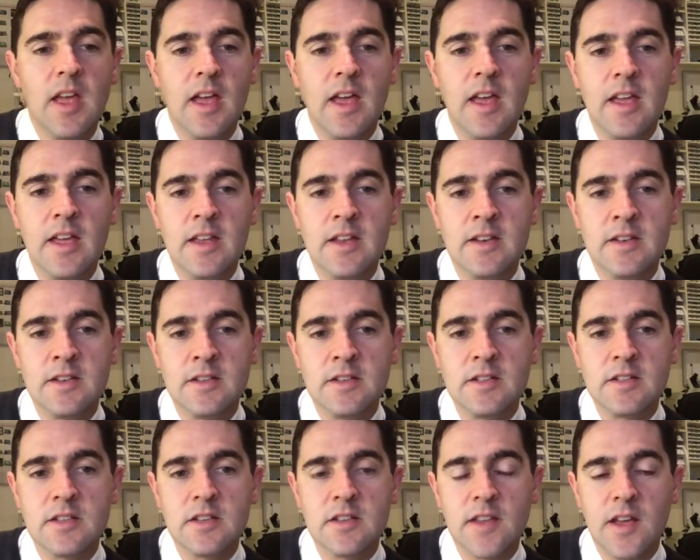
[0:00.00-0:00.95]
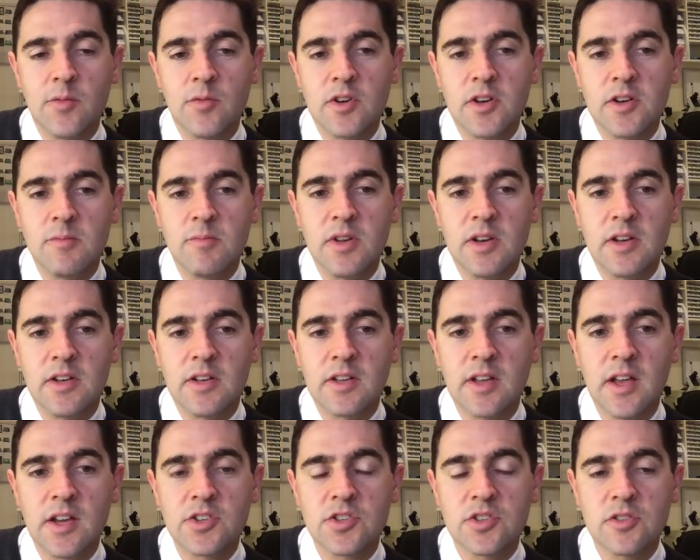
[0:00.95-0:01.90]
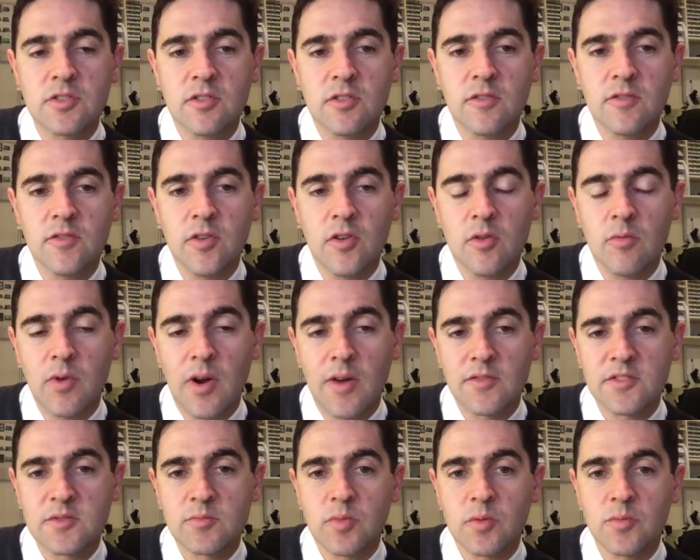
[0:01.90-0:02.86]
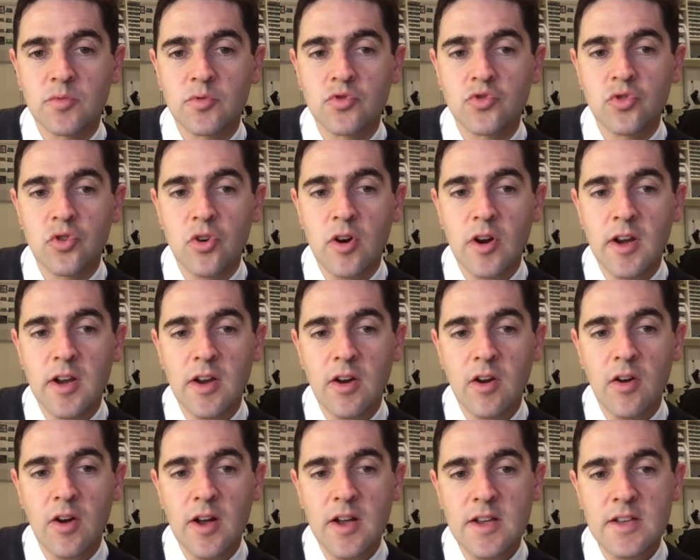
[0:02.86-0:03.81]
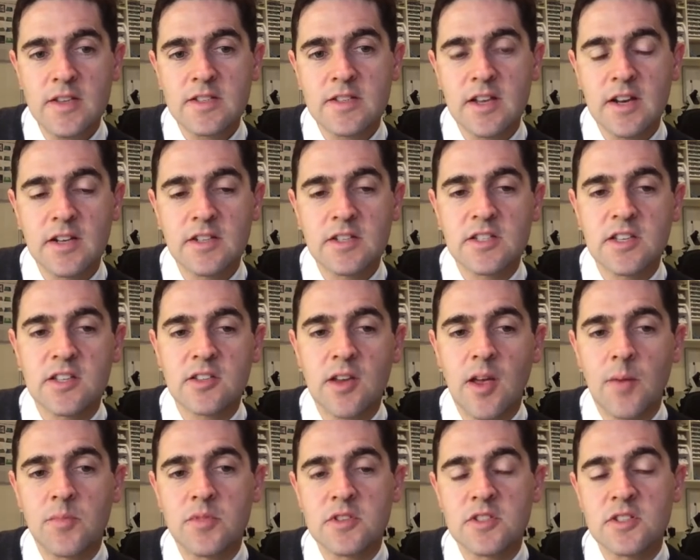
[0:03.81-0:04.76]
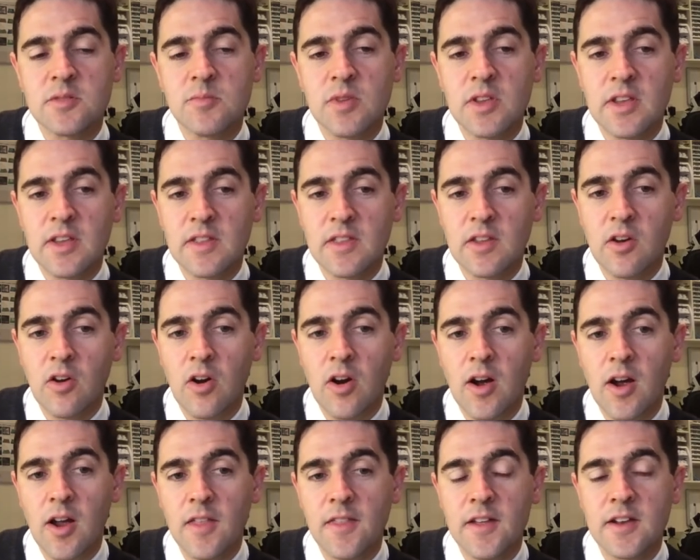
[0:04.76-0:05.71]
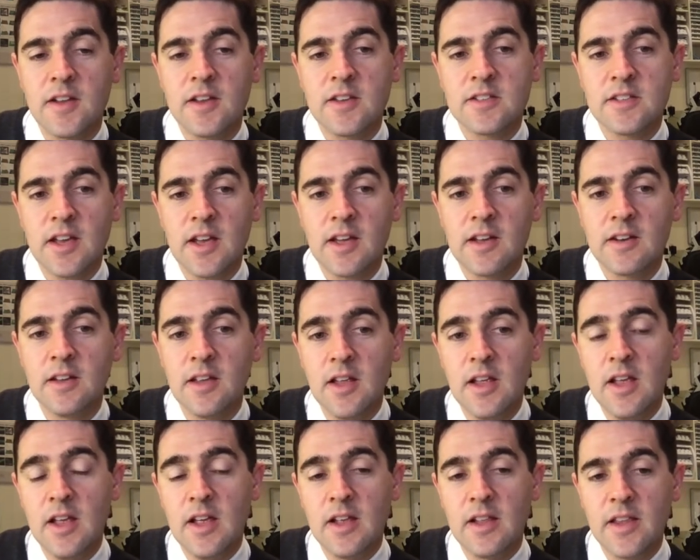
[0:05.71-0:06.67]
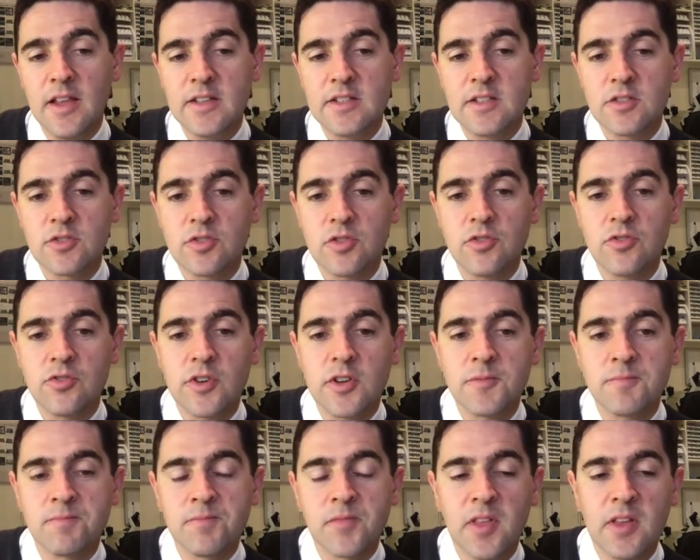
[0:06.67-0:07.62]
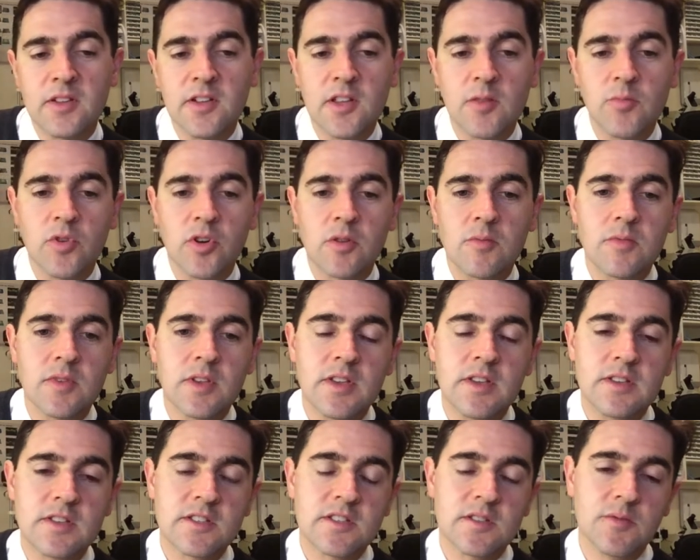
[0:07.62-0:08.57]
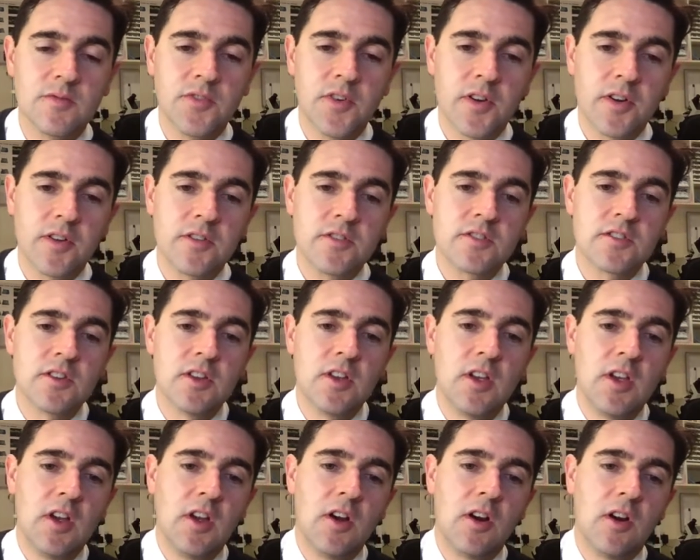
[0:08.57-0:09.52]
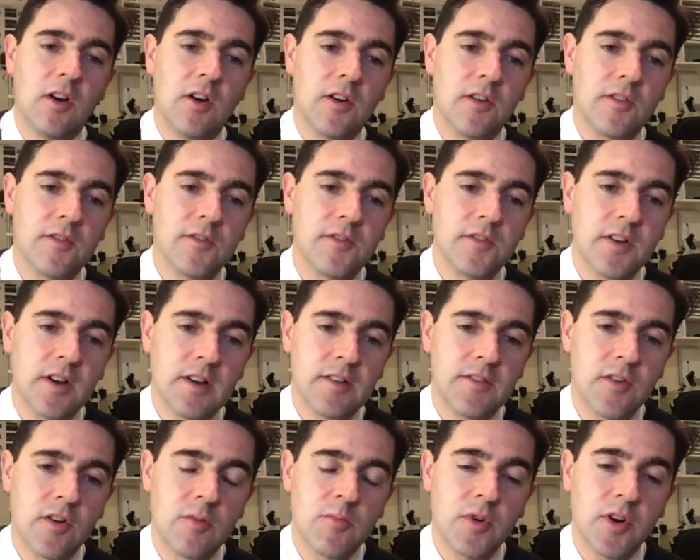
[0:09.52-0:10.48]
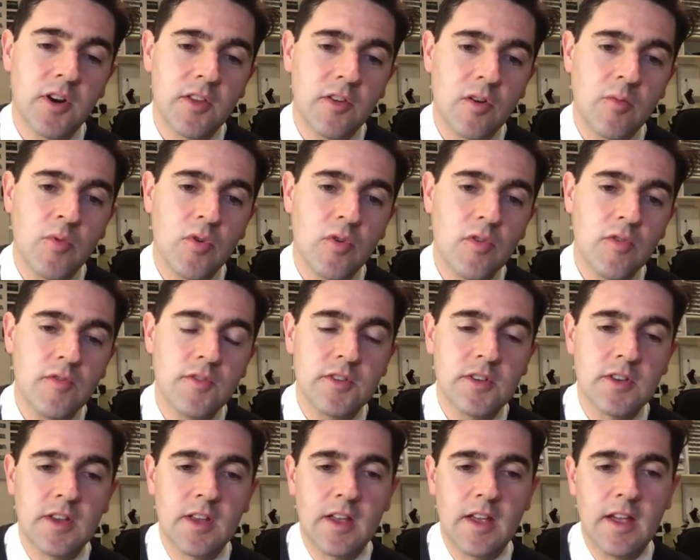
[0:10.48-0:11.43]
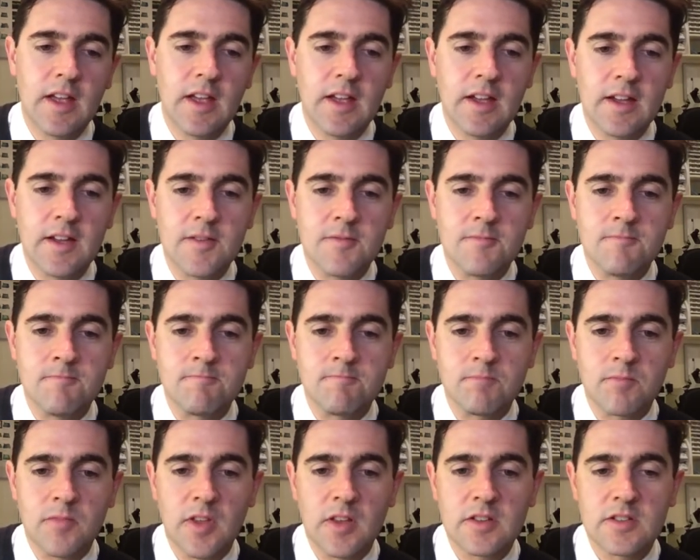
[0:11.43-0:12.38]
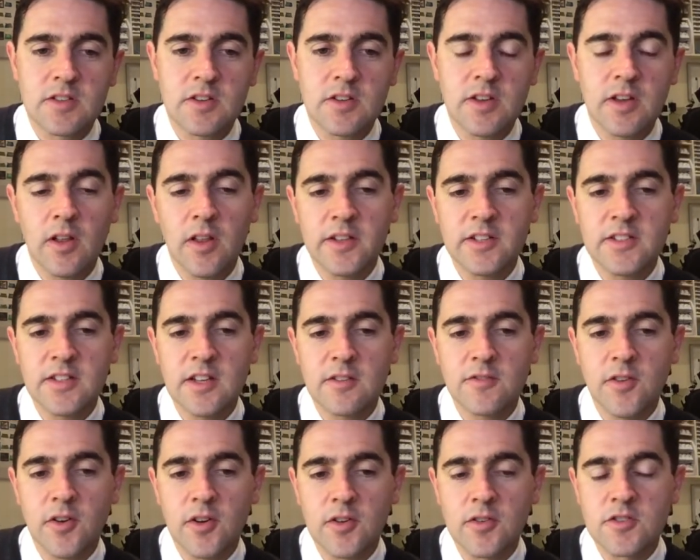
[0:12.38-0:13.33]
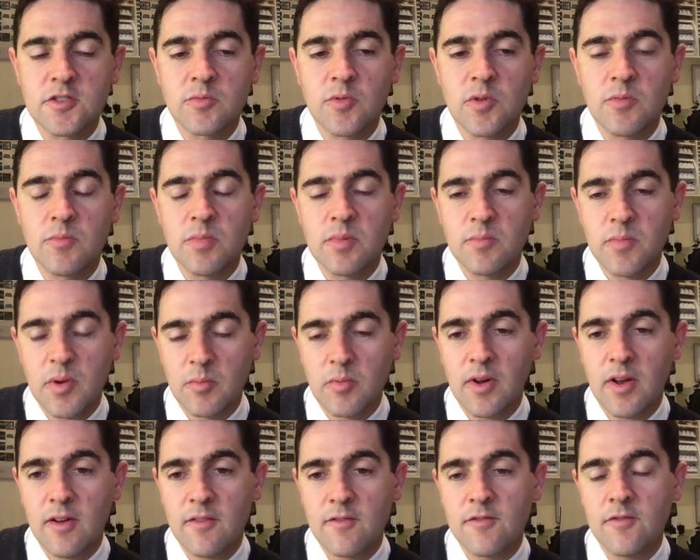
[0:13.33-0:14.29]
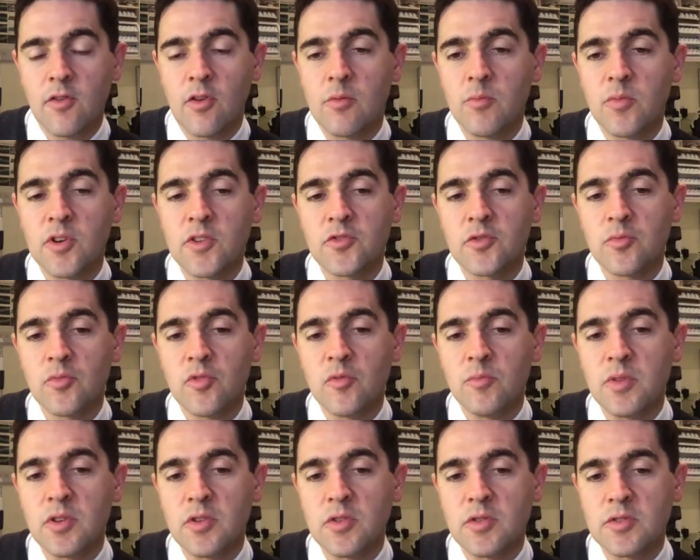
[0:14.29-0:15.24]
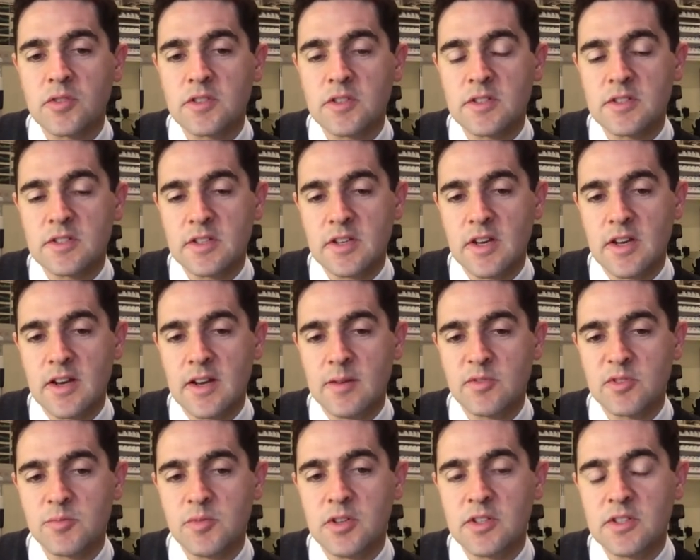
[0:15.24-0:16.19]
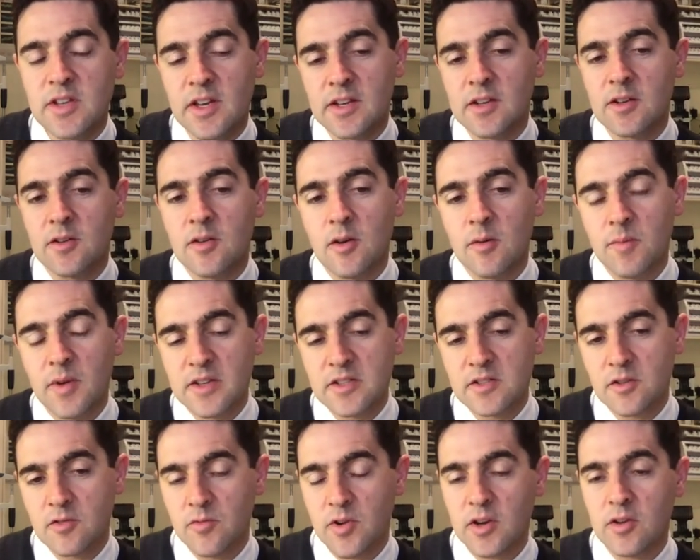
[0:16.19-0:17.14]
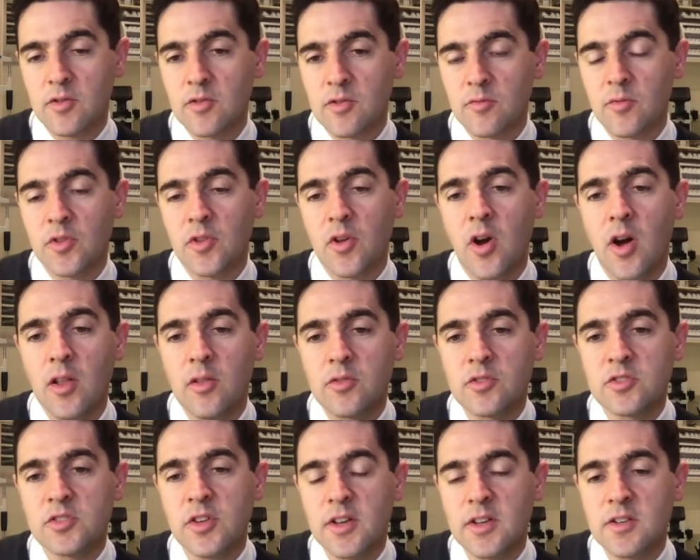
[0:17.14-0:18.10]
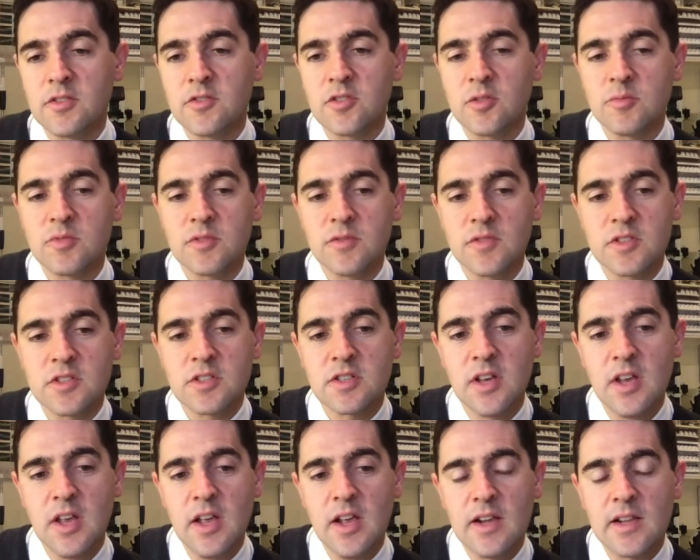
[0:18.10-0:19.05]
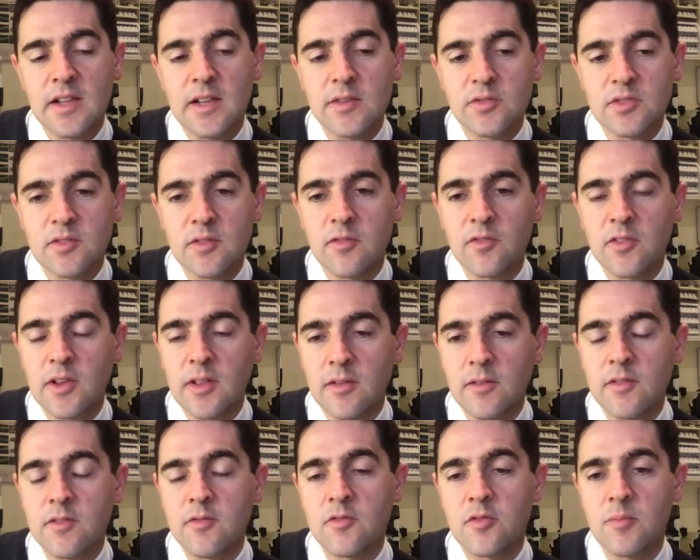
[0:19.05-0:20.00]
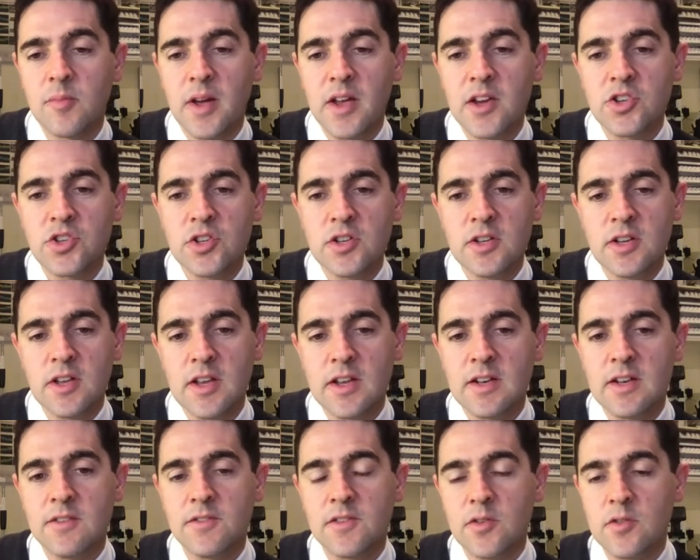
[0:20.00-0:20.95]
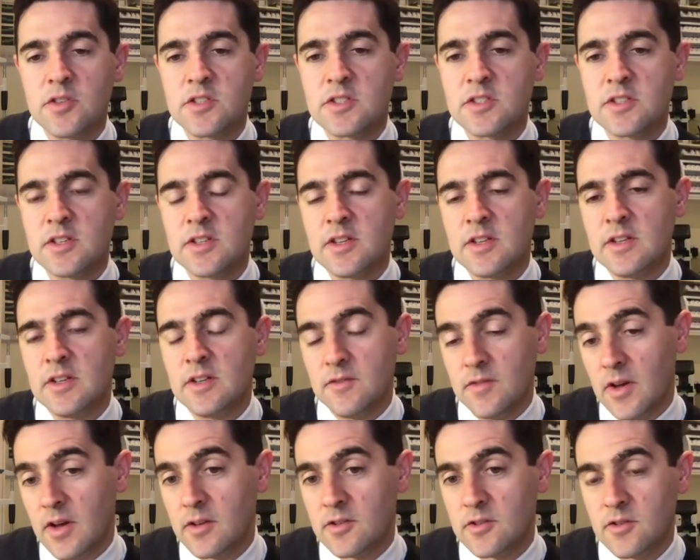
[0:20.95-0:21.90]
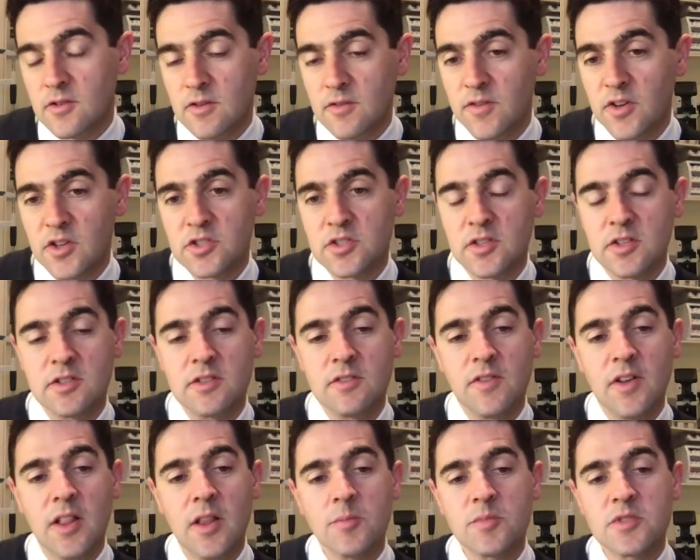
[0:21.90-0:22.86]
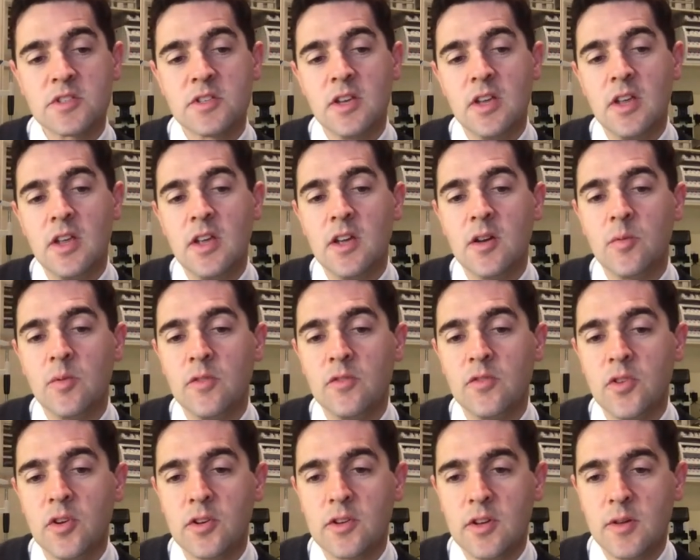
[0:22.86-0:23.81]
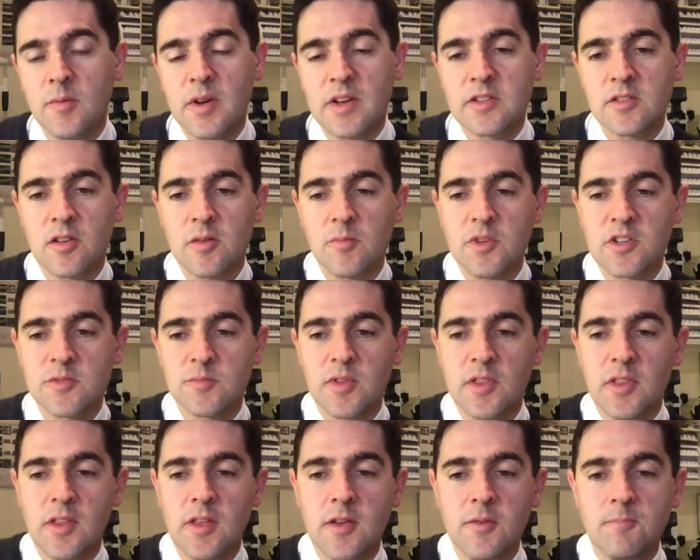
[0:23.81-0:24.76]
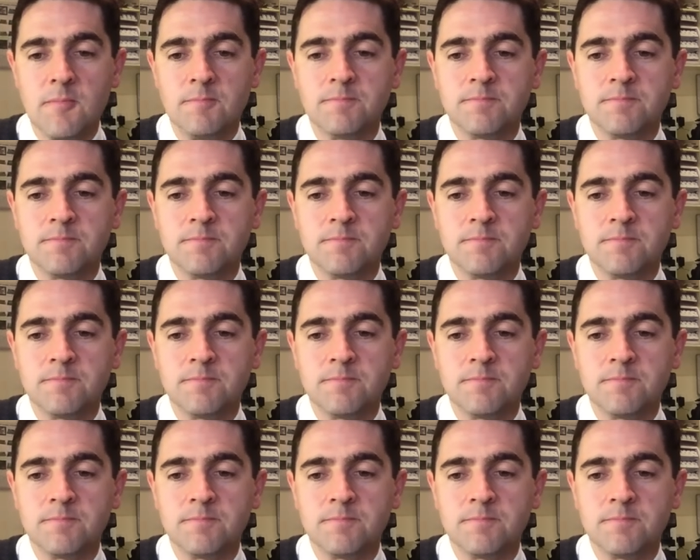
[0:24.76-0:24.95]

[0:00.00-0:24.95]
that would be an indication of her having some problems with dry eyes, and just as happens to be in the eye that has had LASIK surgery. Down the bottom is some photos of a foreign body that I removed. I like to take photos when people have foreign bodies removed because it enables me to take a baseline record of what the eye looks like in terms of its levels of inflammation. And if there is an infection that develops, we've got a baseline measurement there.